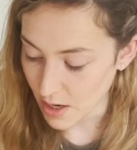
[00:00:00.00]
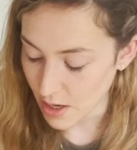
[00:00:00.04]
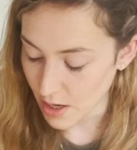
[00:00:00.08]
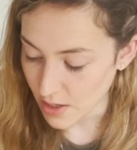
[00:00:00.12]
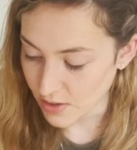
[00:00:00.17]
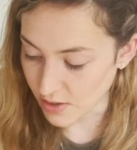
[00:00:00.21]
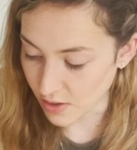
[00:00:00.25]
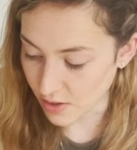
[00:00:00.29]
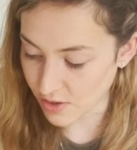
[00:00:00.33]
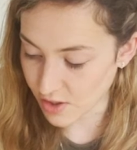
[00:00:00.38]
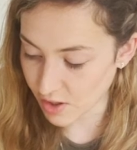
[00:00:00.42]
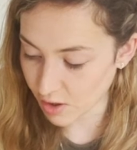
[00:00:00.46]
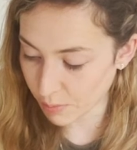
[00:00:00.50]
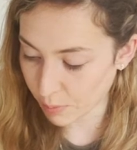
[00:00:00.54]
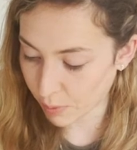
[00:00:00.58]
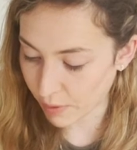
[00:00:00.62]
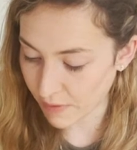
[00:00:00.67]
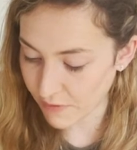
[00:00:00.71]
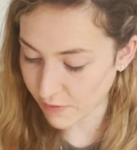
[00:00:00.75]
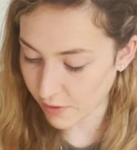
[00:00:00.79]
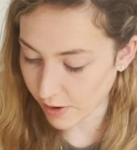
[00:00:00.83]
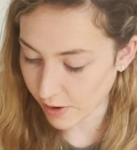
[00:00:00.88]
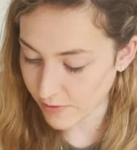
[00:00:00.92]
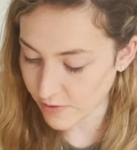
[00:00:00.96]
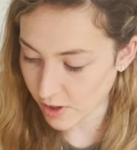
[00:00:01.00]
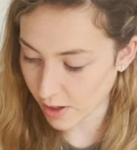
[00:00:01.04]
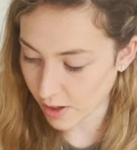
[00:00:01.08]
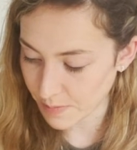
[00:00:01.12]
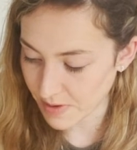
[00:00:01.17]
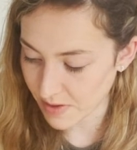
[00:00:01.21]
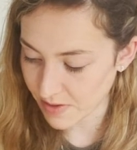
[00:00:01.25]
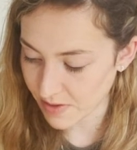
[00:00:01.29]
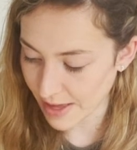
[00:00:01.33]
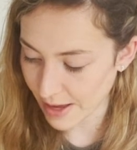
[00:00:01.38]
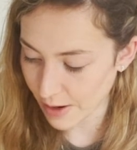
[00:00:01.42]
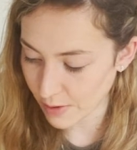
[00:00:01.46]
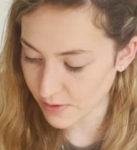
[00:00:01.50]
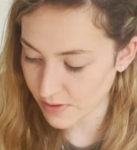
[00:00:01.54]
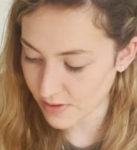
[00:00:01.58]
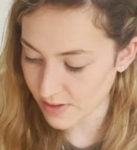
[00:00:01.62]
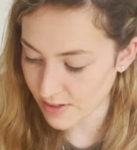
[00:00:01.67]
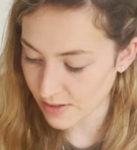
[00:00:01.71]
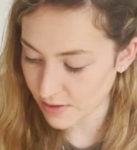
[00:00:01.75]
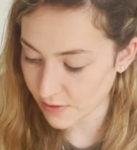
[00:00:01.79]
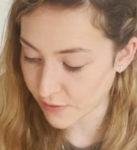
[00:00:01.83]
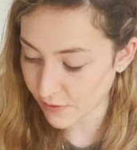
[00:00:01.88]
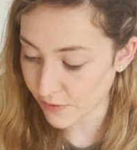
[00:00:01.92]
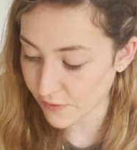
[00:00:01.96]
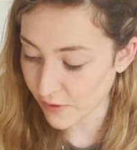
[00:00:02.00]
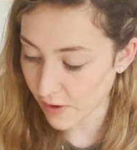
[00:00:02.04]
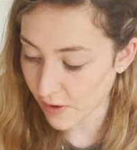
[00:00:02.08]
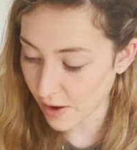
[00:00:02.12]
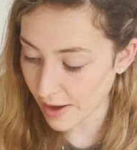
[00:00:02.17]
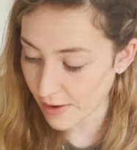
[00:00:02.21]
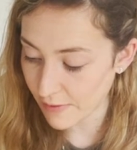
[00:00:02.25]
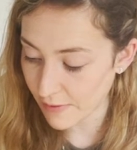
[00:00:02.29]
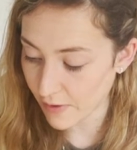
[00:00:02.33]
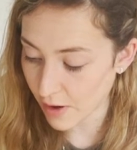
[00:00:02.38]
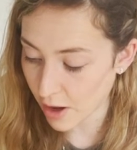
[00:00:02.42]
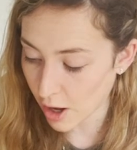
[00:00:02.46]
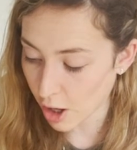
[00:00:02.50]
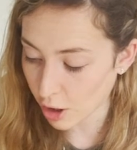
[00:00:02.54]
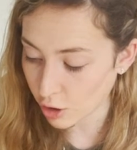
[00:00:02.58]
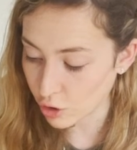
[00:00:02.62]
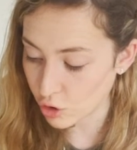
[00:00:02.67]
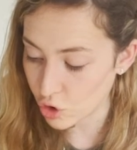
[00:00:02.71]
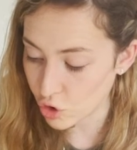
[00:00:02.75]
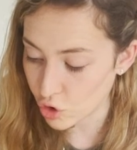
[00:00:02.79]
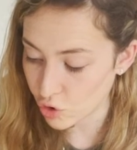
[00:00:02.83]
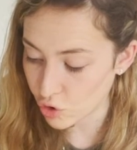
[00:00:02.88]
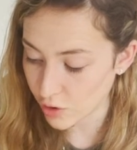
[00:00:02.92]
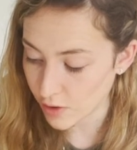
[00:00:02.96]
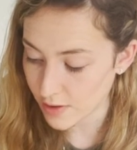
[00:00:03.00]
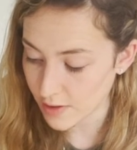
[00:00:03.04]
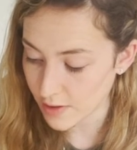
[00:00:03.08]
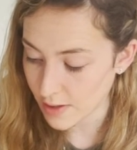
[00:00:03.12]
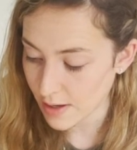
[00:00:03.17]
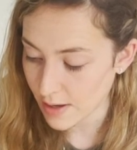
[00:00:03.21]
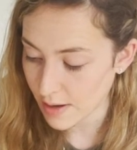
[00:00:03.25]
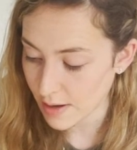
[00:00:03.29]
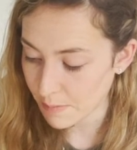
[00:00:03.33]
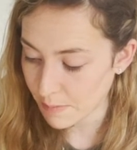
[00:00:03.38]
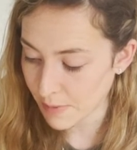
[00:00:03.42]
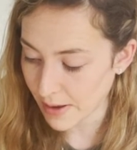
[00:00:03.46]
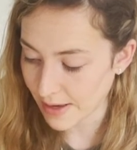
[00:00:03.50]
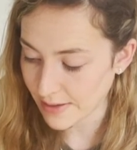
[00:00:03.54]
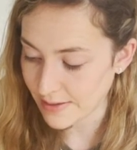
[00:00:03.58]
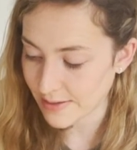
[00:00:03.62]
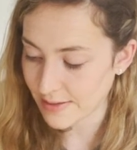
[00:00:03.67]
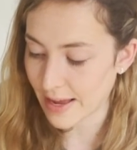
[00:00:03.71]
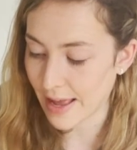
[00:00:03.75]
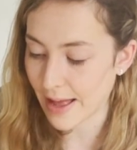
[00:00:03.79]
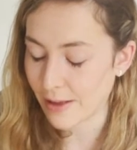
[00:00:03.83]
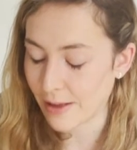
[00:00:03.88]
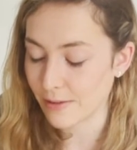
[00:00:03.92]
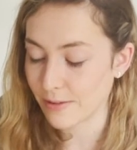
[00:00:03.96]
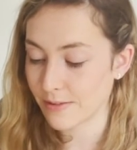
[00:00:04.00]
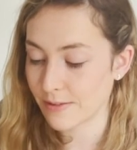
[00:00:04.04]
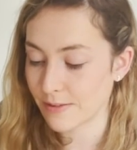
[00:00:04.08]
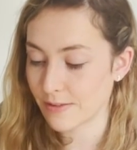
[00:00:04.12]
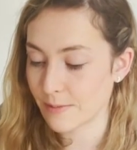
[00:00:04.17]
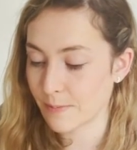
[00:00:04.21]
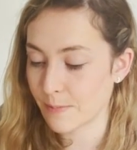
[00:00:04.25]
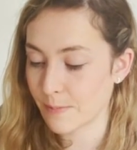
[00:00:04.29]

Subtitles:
So 0.5 times 1,000 is 500 pascals.